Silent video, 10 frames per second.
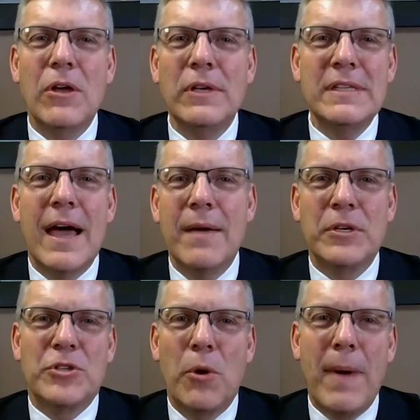only time
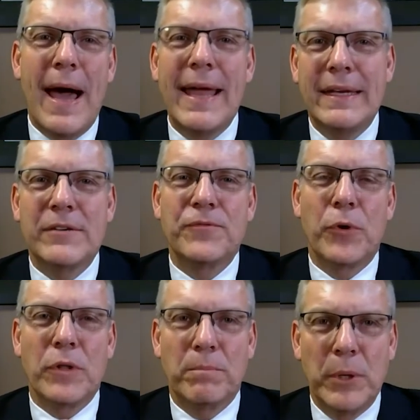that Joe Biden is
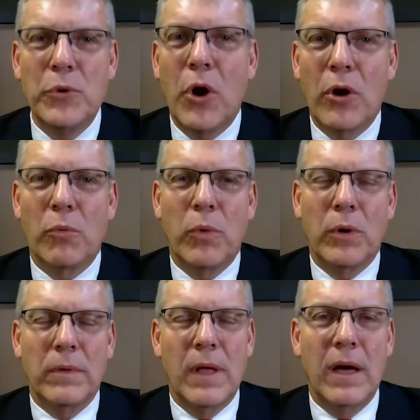for the blue-collar
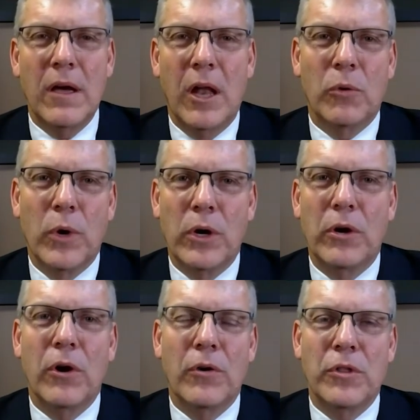
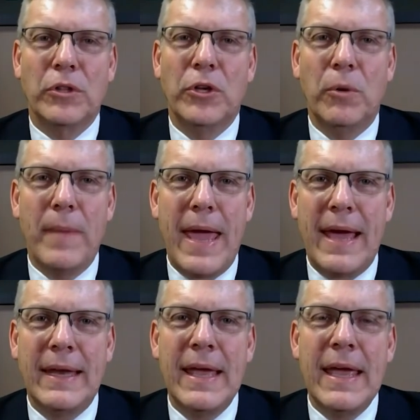worker or the little
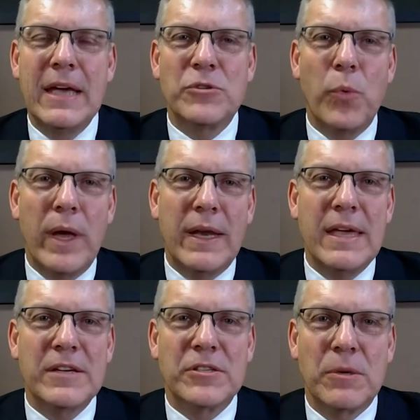man is when
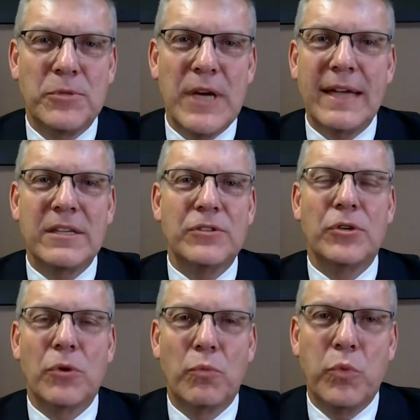he is subjected
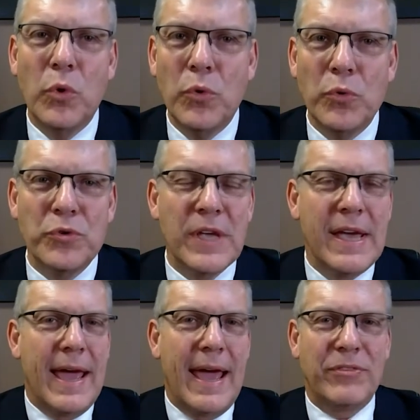to the rules
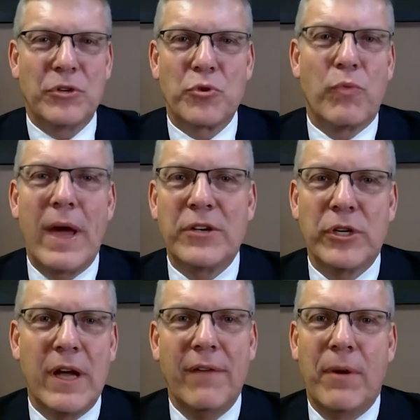and the
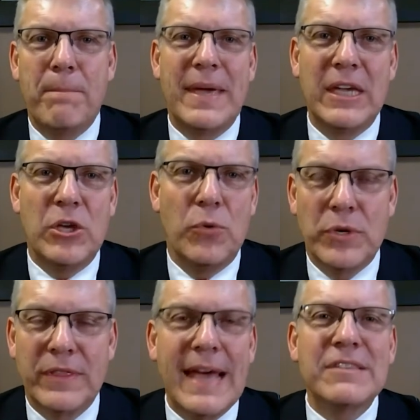direction of a big
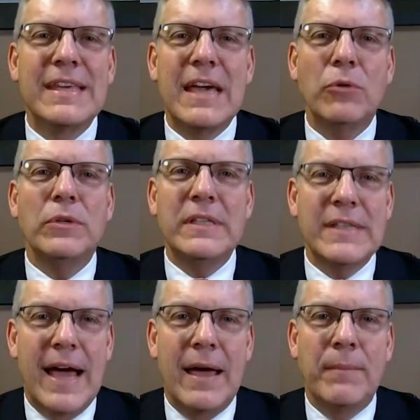union. That's the only
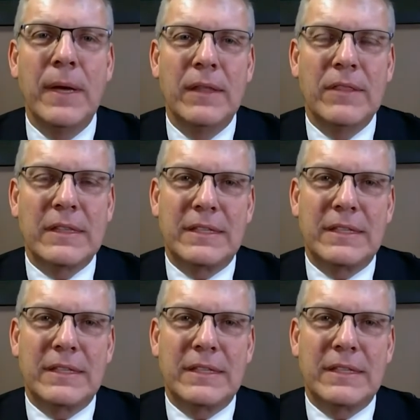time that the